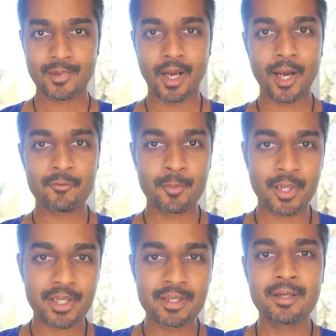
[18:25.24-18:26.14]
Hi
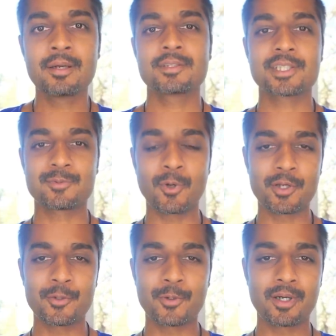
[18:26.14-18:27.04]
everybody, just want
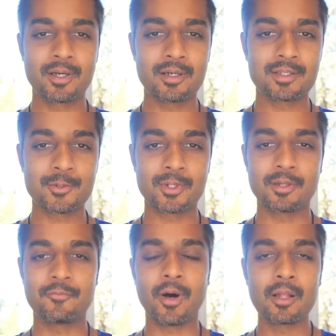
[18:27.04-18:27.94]
to uh, do a
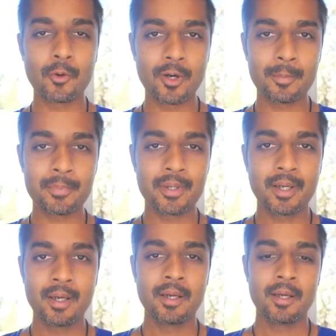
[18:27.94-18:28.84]
little follow-up
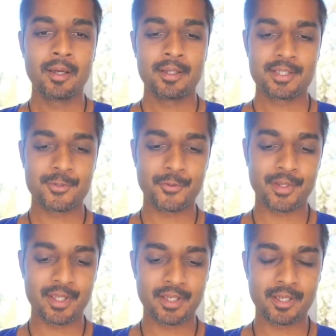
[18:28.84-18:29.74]
to
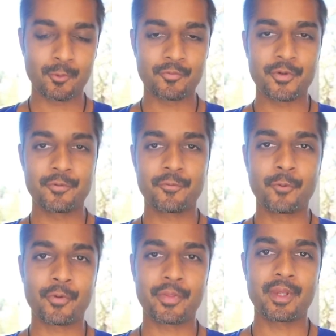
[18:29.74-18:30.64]
the uh, review
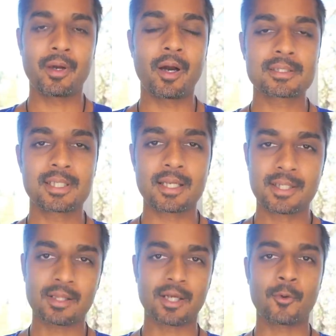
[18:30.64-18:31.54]
for the
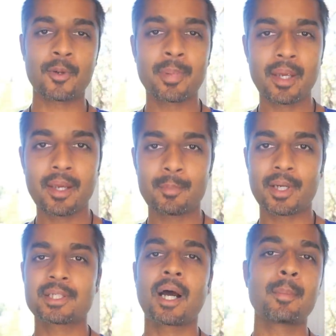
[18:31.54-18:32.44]
Occidental Caribe and my
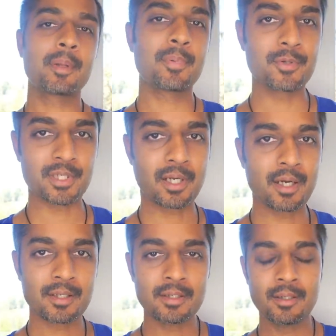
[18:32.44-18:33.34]
time in Punta
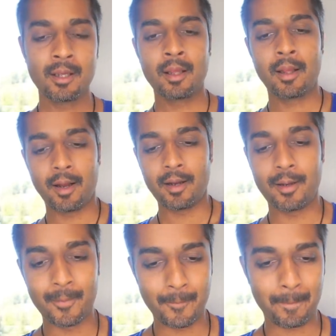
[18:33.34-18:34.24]
Cana.
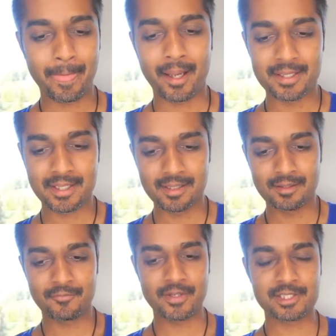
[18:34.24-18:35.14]
Um, I did a
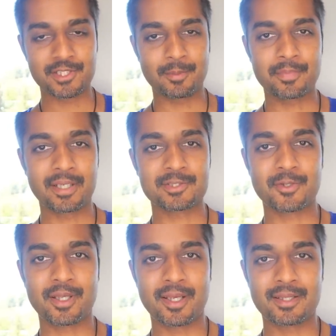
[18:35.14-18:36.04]
little finish up
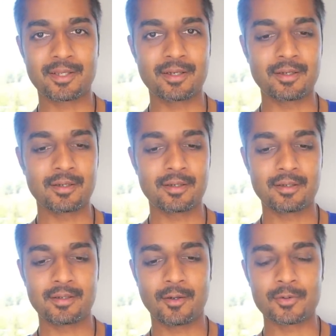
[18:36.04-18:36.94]
yesterday at the
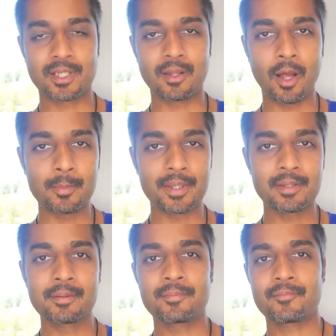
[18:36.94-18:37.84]
hotel
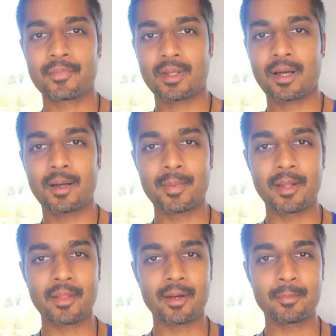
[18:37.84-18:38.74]
lobby. Um,
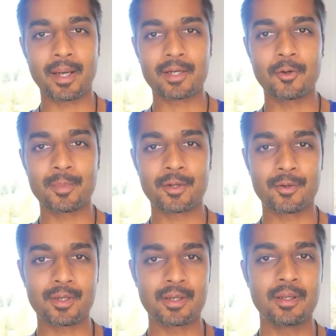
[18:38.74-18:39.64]
now that I'm back home here
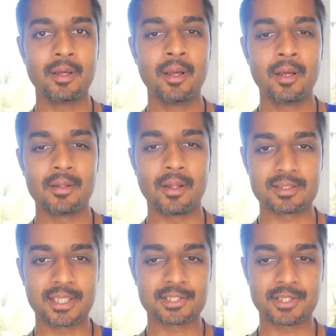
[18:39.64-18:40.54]
in
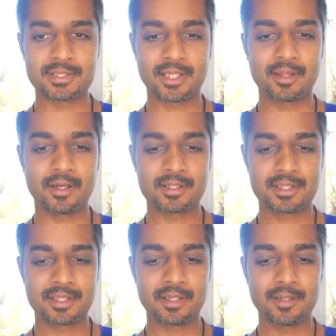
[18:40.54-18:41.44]
Los Angeles, I
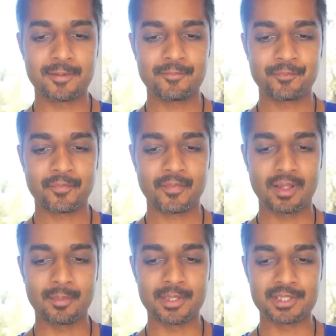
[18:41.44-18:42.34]
thought uh,
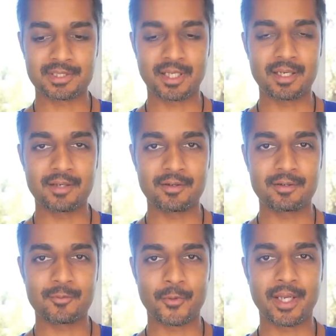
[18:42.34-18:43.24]
let me just kind
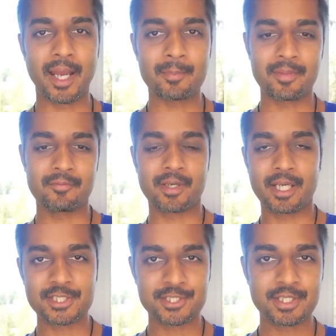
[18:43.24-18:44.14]
of recap the
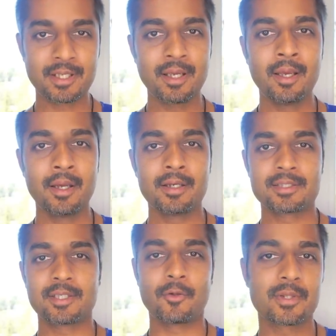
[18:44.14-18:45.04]
vacation.
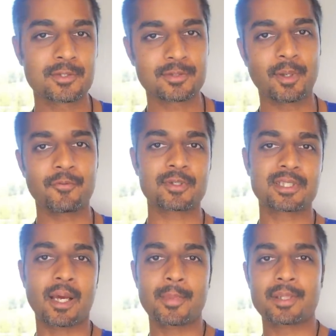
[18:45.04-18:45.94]
So this was my first
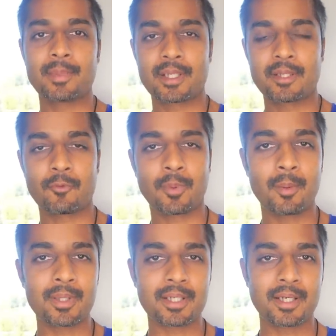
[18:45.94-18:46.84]
time in Dominican
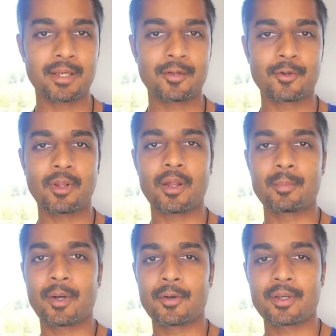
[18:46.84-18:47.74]
Republic. I had heard a lot
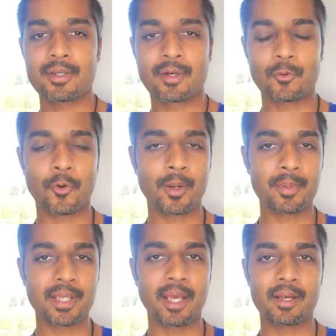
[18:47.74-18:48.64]
about it, you know, growing up
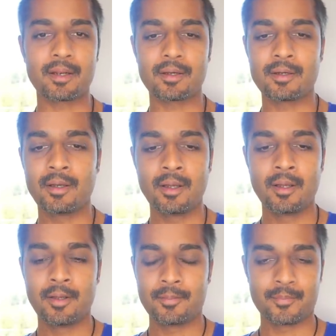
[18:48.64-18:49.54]
in Canada,
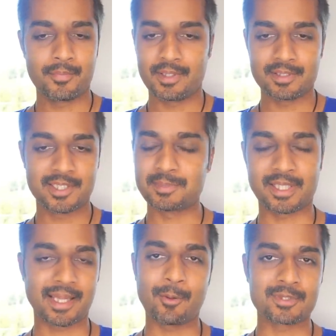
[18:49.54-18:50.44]
it seems
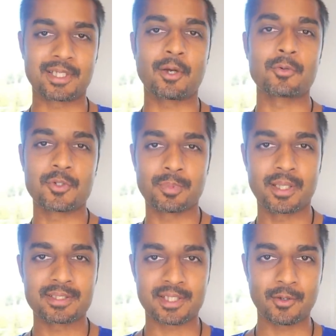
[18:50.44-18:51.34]
like that was the go-to
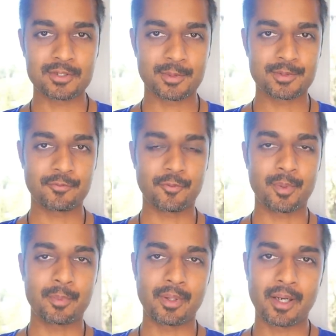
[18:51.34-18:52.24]
place to go, especially for
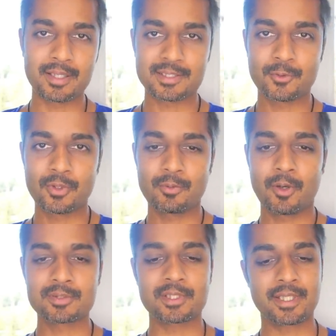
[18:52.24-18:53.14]
people in high school. We
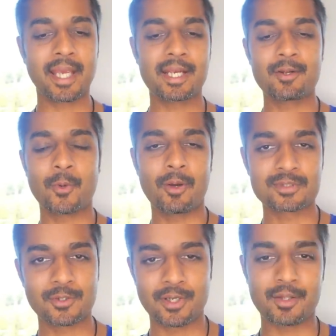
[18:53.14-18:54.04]
always, in Canada, we
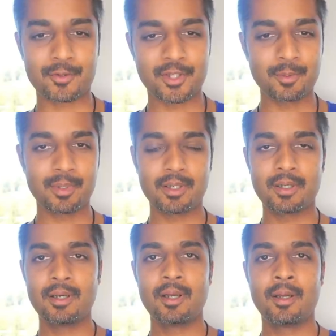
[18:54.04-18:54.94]
always go to either
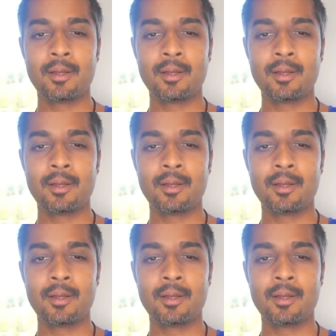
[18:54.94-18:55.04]
Cuba,